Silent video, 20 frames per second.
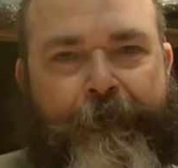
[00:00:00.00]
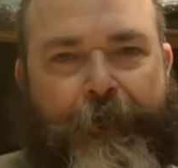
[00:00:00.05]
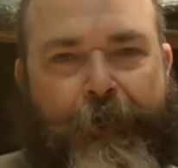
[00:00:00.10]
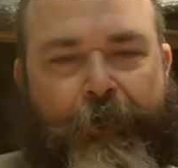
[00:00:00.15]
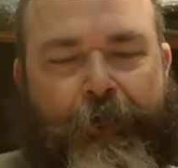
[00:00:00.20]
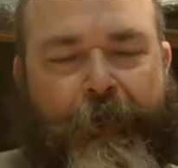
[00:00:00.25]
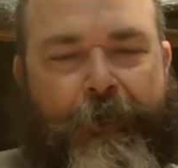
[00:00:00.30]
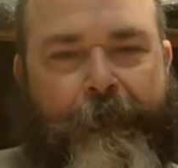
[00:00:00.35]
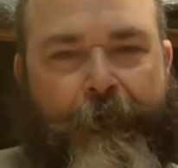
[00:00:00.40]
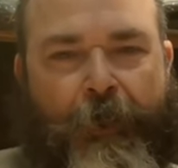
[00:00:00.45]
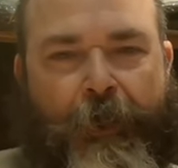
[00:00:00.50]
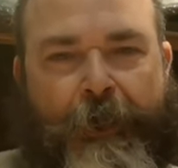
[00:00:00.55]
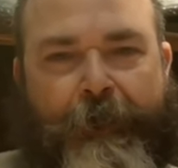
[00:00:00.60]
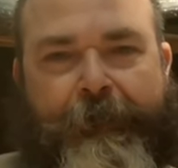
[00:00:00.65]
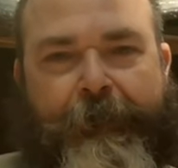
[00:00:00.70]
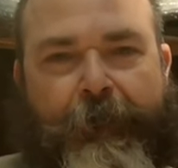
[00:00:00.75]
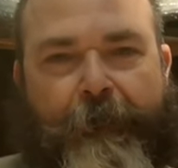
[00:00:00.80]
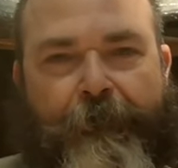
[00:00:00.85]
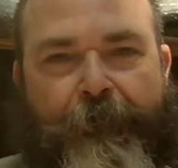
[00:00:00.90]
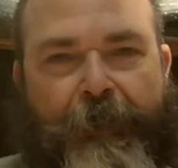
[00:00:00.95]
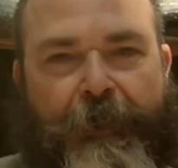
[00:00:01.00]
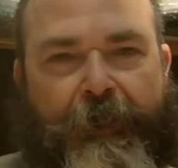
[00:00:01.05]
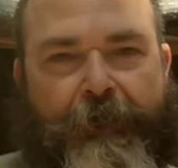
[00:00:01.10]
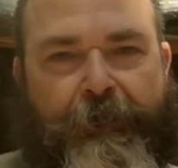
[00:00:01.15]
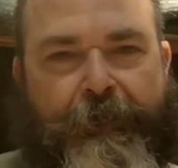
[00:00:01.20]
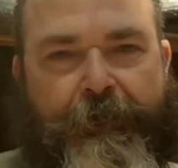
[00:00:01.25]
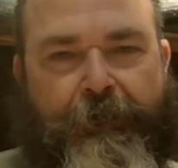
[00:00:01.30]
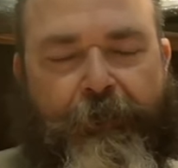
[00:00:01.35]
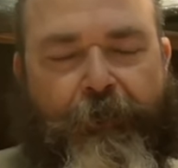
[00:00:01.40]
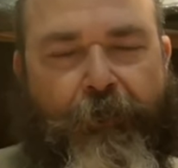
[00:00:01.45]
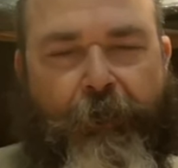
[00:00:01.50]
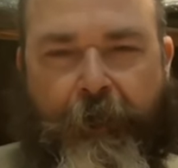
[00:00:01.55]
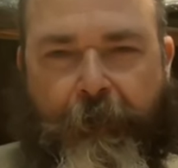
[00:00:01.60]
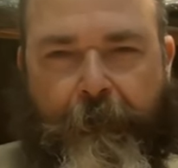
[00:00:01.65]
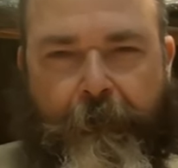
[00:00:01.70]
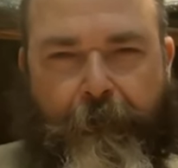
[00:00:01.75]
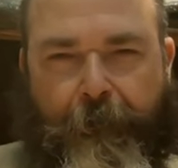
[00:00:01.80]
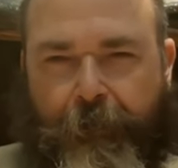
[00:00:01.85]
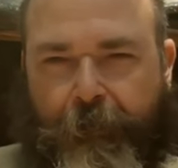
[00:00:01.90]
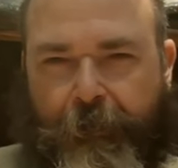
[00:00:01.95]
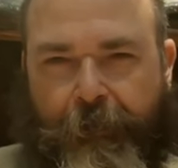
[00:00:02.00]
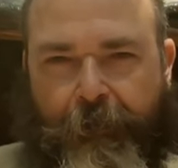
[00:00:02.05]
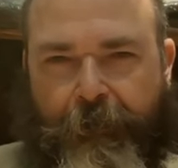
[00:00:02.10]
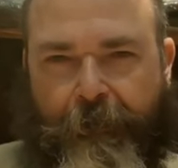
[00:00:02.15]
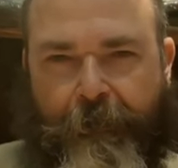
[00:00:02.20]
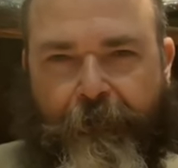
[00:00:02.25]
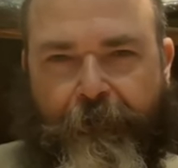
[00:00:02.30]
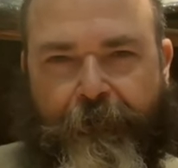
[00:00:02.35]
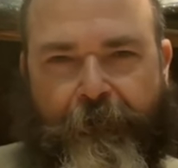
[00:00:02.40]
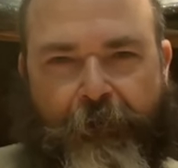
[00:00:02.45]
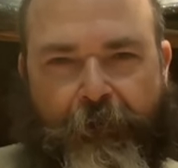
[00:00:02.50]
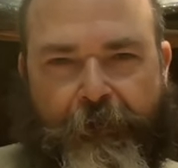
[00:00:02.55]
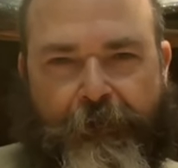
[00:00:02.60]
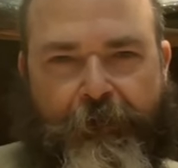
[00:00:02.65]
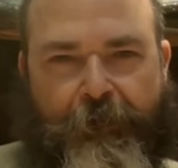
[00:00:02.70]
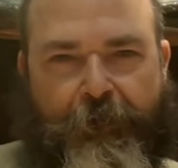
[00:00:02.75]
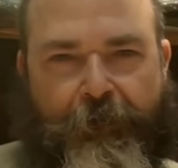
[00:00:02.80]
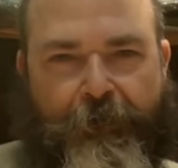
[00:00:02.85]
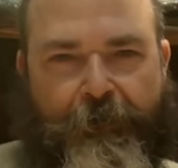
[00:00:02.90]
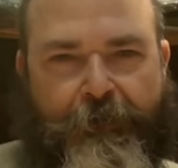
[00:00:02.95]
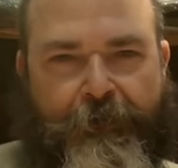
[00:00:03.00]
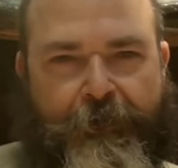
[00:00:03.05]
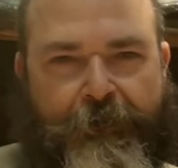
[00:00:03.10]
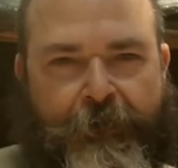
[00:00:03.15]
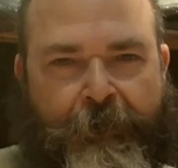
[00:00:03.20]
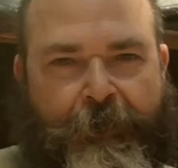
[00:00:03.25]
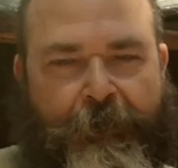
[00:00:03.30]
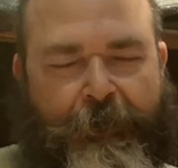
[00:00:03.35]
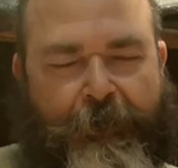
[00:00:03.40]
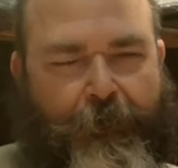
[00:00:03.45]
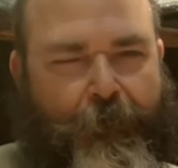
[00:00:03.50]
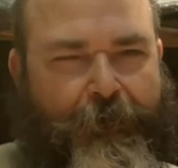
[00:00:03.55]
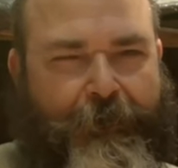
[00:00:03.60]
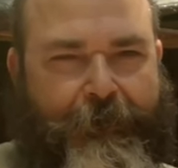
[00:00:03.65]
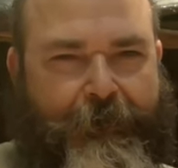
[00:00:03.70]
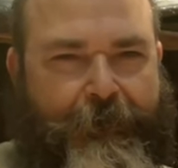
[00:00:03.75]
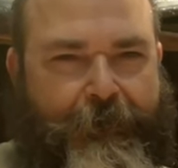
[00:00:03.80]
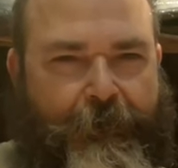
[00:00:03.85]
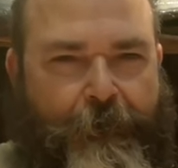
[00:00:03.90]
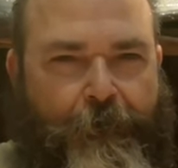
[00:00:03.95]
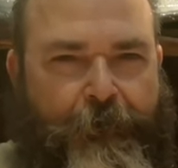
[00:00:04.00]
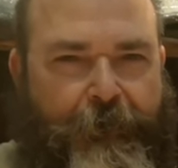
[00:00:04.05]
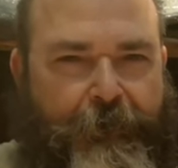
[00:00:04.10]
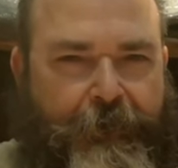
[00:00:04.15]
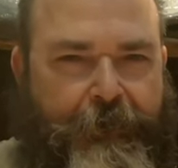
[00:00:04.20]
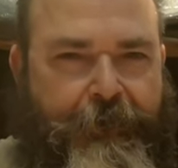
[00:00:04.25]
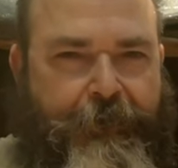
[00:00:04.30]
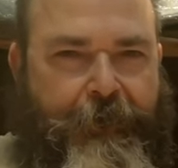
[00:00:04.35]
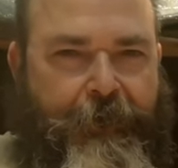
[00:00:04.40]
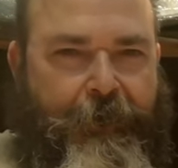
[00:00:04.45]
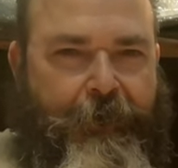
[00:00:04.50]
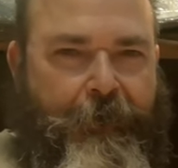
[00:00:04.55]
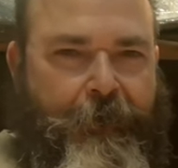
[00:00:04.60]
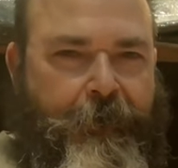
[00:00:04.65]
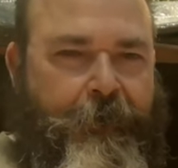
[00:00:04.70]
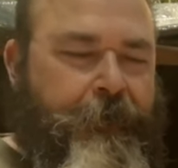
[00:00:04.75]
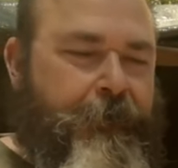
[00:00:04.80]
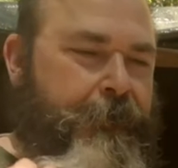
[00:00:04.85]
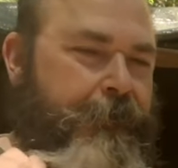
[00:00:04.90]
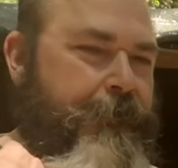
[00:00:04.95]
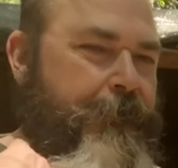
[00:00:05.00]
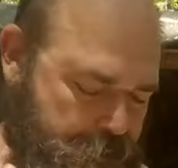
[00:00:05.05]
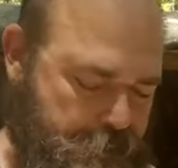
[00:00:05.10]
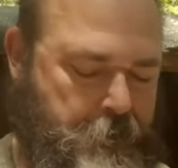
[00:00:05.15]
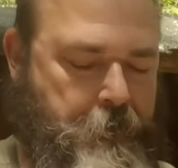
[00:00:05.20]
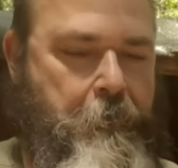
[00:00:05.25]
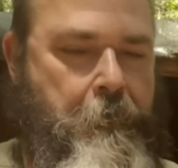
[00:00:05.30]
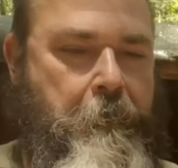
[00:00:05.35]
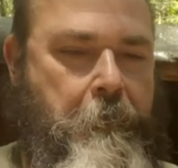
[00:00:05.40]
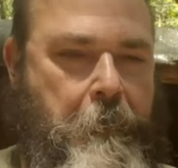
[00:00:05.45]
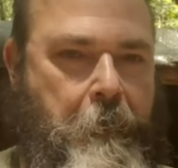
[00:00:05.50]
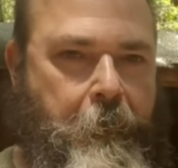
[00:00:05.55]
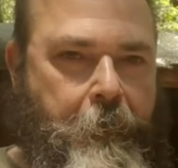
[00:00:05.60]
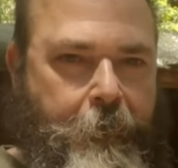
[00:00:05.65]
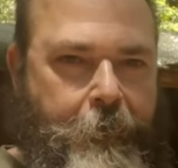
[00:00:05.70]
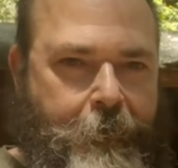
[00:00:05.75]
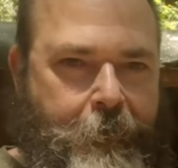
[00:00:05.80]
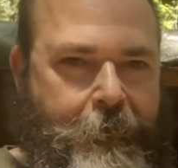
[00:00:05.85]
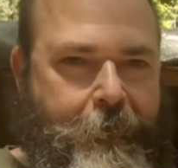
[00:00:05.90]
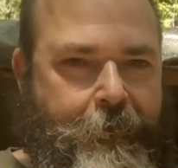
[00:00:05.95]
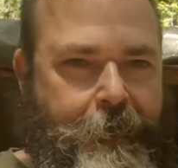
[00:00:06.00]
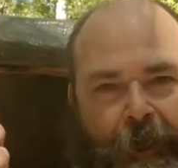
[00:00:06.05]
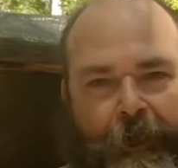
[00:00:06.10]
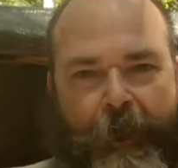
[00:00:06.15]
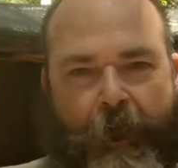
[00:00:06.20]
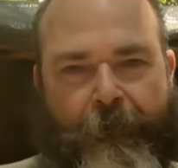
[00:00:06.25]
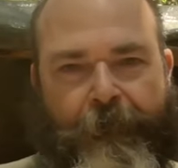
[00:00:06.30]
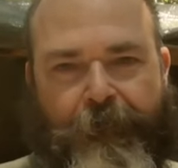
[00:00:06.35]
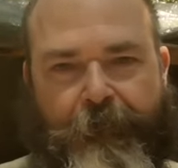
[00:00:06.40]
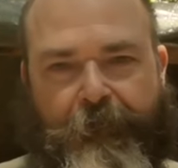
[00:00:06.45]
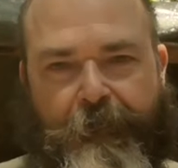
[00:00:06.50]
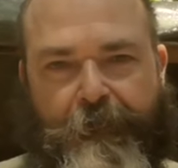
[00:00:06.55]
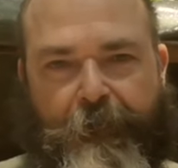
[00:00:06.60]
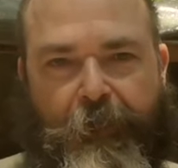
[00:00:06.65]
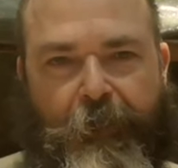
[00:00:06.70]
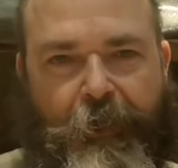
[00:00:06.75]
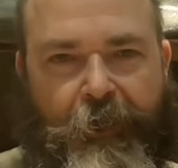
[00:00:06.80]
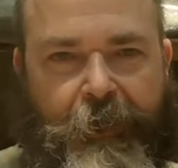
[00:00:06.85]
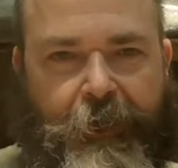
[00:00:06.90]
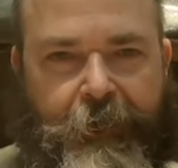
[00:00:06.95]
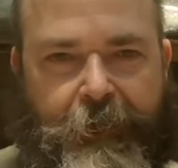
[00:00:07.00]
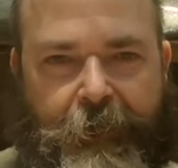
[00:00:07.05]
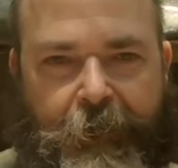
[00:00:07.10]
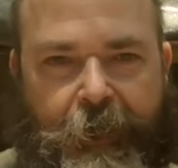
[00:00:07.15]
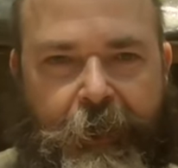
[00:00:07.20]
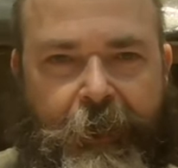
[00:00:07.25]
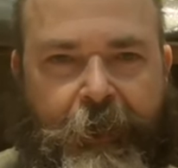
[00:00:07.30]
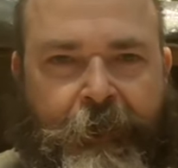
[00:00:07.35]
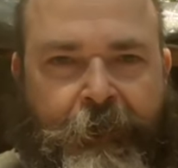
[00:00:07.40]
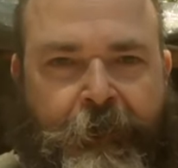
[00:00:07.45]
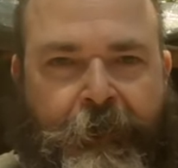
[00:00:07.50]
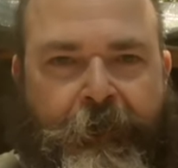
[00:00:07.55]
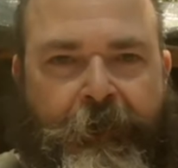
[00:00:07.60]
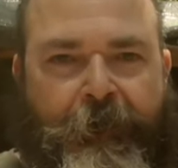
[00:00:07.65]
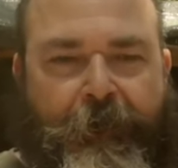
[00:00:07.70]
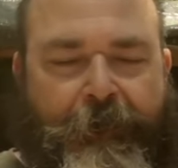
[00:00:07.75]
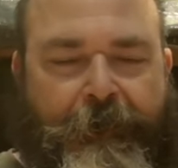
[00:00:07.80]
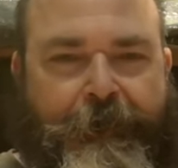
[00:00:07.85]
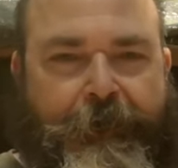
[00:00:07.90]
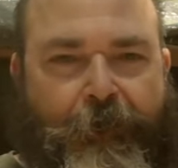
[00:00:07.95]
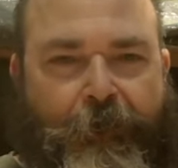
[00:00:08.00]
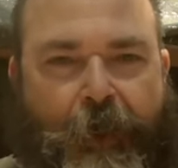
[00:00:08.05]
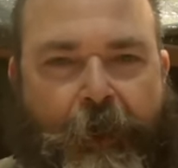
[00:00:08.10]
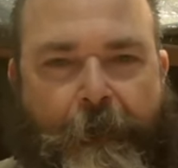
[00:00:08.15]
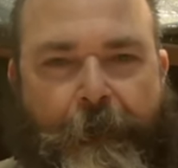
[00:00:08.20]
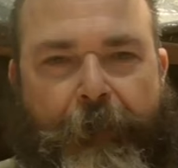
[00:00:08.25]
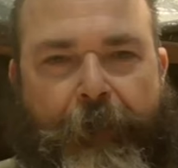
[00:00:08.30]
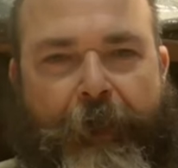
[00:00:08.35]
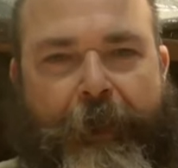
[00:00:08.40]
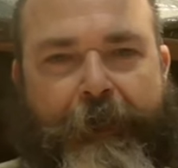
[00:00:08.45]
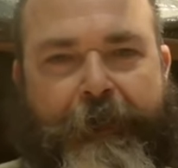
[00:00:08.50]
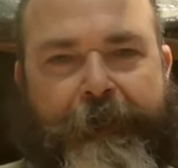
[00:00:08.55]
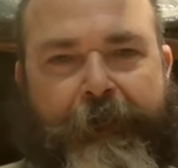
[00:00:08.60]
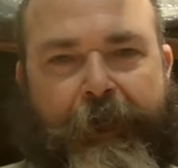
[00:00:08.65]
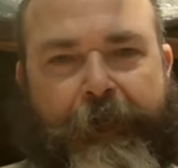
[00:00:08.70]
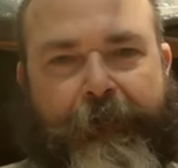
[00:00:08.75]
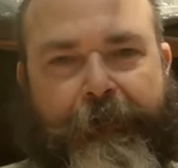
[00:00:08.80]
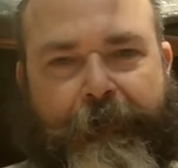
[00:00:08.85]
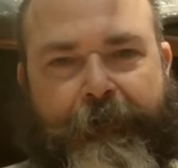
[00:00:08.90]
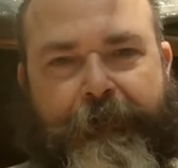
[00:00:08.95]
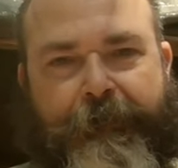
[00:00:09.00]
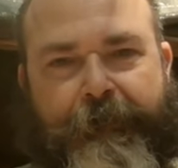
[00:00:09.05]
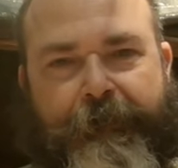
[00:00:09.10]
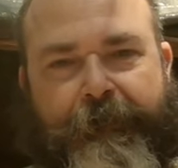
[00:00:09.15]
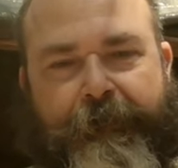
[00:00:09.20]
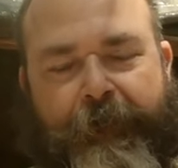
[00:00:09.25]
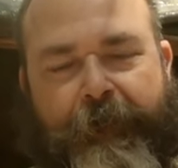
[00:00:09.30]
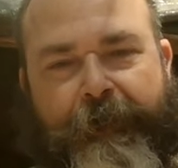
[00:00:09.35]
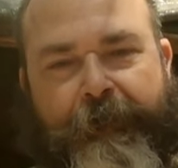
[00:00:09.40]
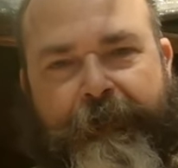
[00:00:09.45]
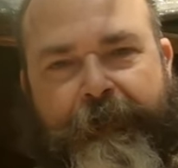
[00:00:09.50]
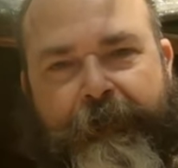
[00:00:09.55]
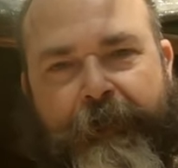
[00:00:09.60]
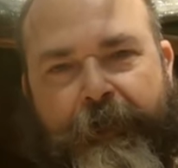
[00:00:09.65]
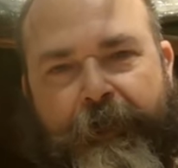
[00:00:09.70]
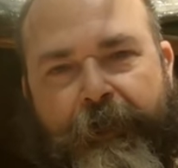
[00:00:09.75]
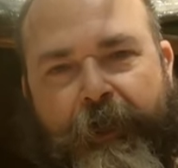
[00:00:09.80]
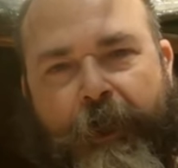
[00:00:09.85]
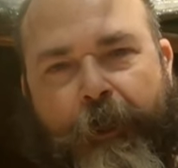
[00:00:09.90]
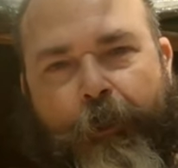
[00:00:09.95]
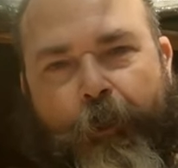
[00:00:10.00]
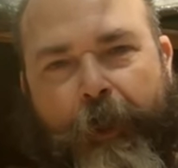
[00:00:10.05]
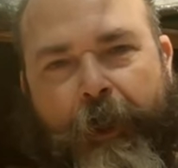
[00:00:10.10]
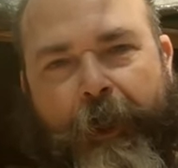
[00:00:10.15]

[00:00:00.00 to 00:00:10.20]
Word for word: my my attempt at Instagram modeling photos, you want to see a bit of skin, head over to my uh, Instagram page, Alex Does No